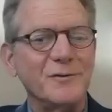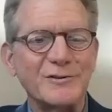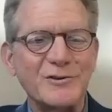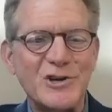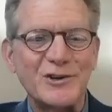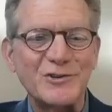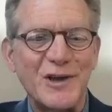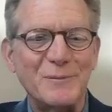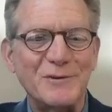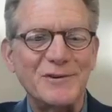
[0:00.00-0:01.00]
Dr. Chuck
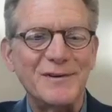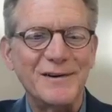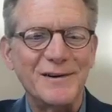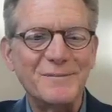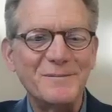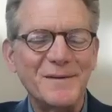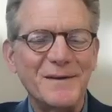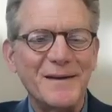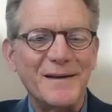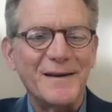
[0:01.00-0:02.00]
Simonton here.
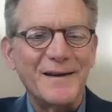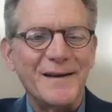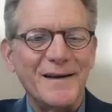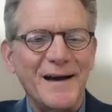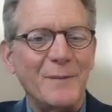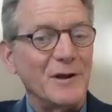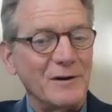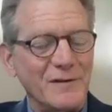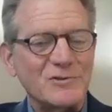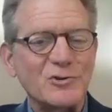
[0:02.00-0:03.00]
I'm an
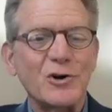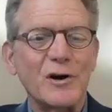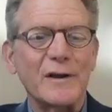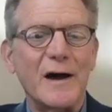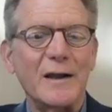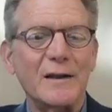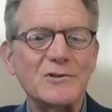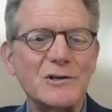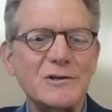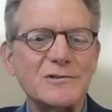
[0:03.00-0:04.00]
interventional
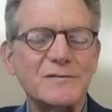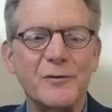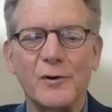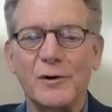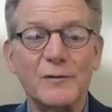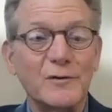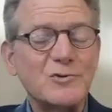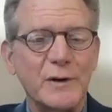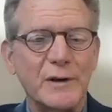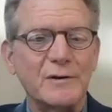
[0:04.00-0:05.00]
cardiologist for over
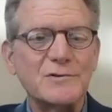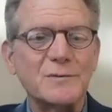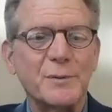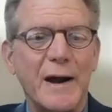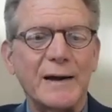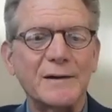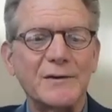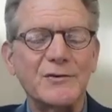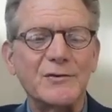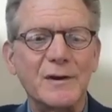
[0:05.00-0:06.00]
20 years in
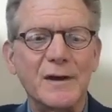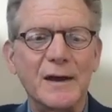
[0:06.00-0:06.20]
practice,